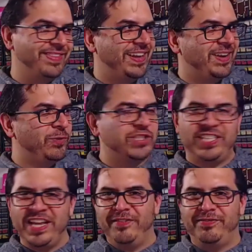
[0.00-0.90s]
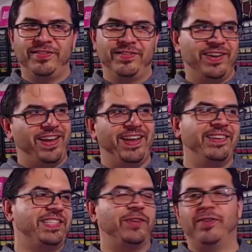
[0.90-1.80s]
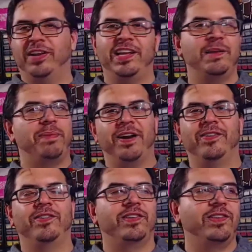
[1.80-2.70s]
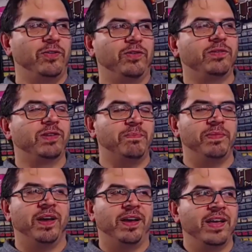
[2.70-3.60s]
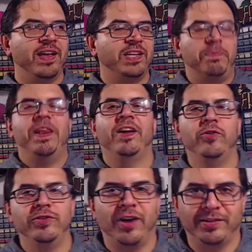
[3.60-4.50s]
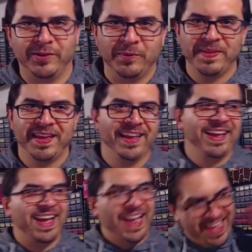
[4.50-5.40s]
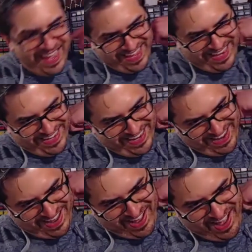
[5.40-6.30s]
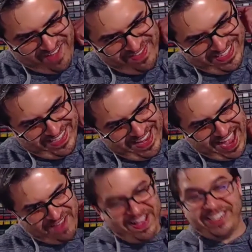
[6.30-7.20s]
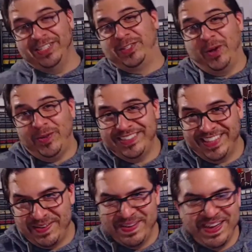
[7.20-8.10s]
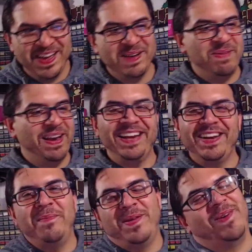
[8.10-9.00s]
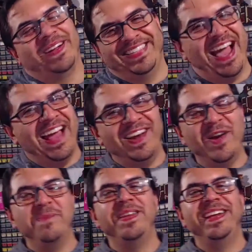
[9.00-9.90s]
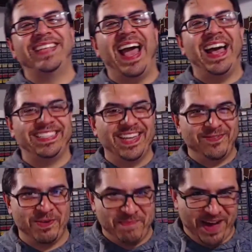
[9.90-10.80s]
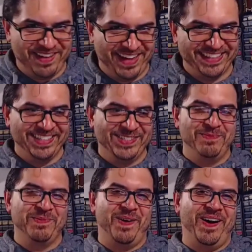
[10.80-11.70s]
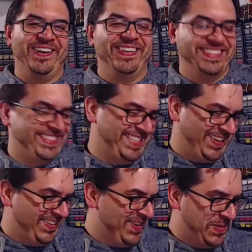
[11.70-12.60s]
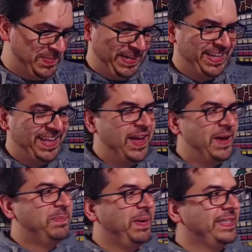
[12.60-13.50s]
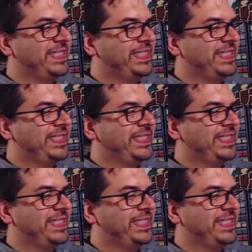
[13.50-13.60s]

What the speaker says: received differently compared, depending on who you talk to. And obviously, I've actually sold some, but nobody wants that. Nobody is asking for Bob Hoskins Super Mario as a sticker. Nobody. But